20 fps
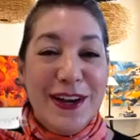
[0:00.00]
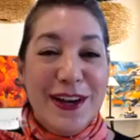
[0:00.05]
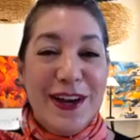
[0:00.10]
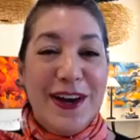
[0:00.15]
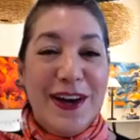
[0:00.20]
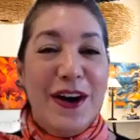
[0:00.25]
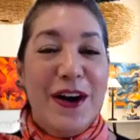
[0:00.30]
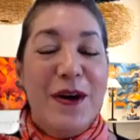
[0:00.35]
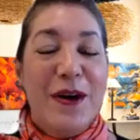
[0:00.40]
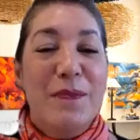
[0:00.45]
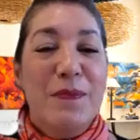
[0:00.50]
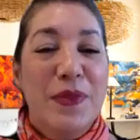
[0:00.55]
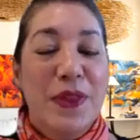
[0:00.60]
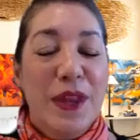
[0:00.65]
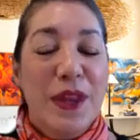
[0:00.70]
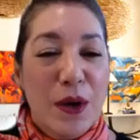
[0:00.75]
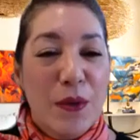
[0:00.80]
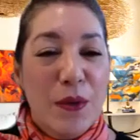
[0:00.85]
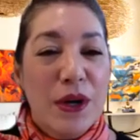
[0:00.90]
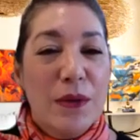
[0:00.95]
Then
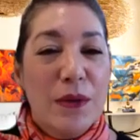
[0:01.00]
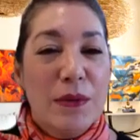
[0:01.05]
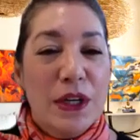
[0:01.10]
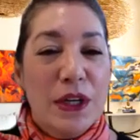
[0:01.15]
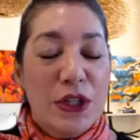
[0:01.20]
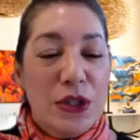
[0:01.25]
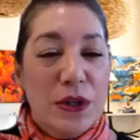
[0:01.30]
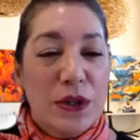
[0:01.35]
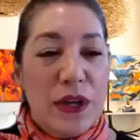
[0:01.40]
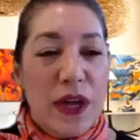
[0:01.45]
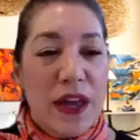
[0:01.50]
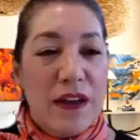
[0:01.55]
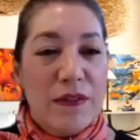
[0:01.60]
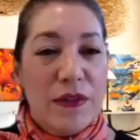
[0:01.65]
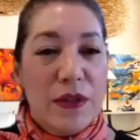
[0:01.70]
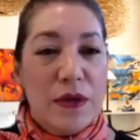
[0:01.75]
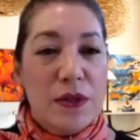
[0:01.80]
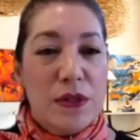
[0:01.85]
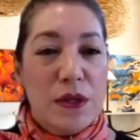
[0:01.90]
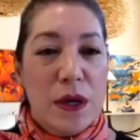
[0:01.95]
I want to make sure to have
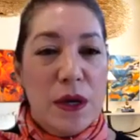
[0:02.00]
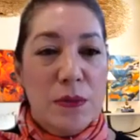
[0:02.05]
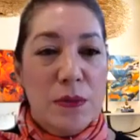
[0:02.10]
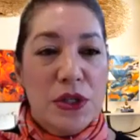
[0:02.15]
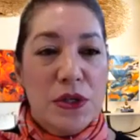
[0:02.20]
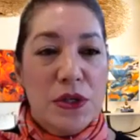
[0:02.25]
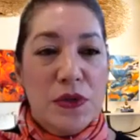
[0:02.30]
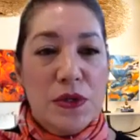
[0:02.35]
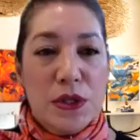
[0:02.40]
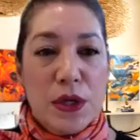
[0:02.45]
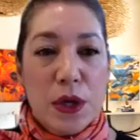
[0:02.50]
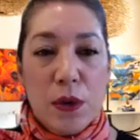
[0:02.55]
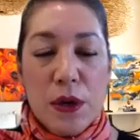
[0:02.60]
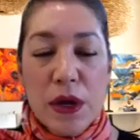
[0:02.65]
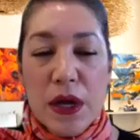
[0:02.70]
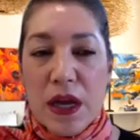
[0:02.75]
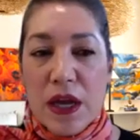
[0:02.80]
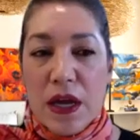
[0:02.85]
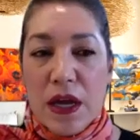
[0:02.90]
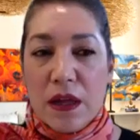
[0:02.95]
those options. So
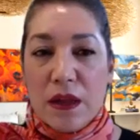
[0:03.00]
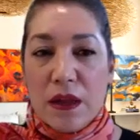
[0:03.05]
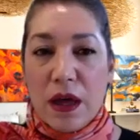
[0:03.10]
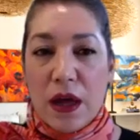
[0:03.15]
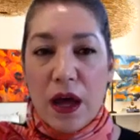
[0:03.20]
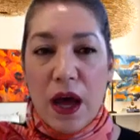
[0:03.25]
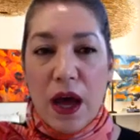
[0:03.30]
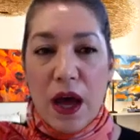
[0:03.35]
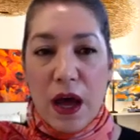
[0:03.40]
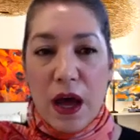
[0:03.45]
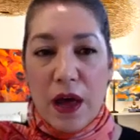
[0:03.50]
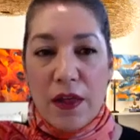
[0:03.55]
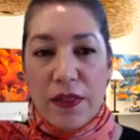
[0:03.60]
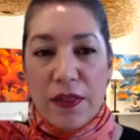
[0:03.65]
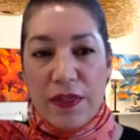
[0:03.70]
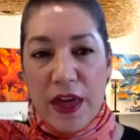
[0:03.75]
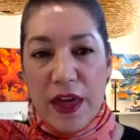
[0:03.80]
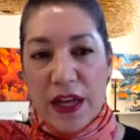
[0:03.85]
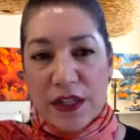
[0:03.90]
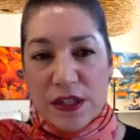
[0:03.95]

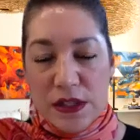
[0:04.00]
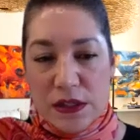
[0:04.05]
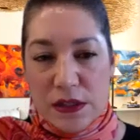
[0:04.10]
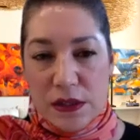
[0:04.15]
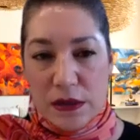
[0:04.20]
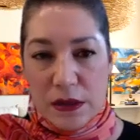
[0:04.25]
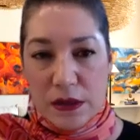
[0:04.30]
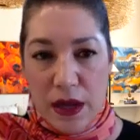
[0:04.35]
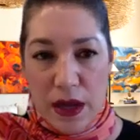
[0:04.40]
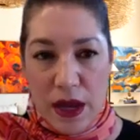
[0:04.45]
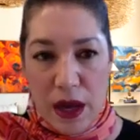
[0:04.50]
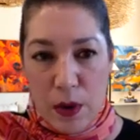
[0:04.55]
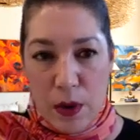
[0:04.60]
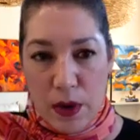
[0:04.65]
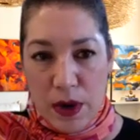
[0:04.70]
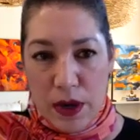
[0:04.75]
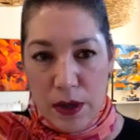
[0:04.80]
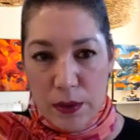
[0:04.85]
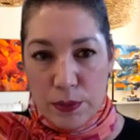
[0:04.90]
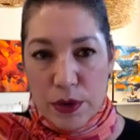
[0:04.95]
that's how
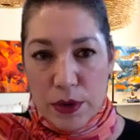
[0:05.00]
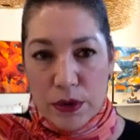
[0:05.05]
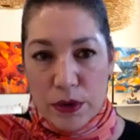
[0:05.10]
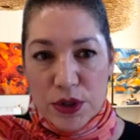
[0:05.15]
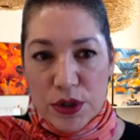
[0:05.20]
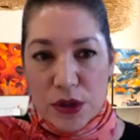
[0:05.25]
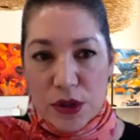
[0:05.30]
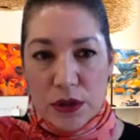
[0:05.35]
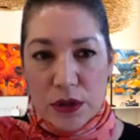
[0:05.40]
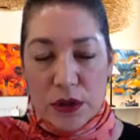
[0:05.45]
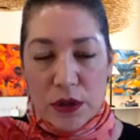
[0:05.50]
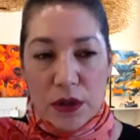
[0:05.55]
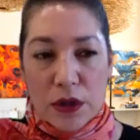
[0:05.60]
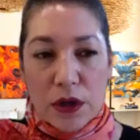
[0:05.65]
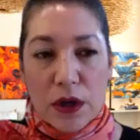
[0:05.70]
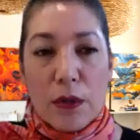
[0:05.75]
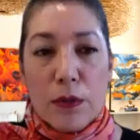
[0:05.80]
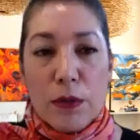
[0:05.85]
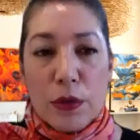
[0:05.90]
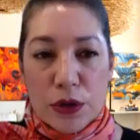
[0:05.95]
I approach a
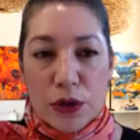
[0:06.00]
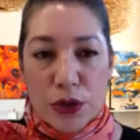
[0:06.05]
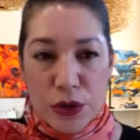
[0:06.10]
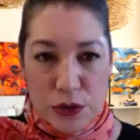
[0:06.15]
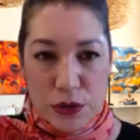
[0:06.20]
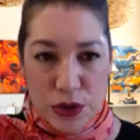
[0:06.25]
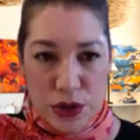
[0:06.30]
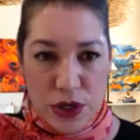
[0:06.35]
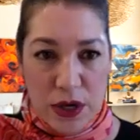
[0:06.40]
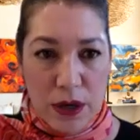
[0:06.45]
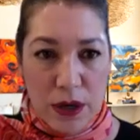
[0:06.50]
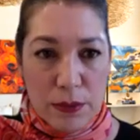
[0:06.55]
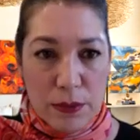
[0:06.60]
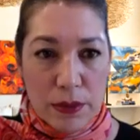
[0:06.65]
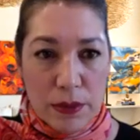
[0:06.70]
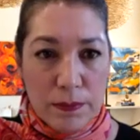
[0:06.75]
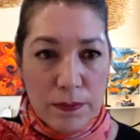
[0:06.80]
commercial job.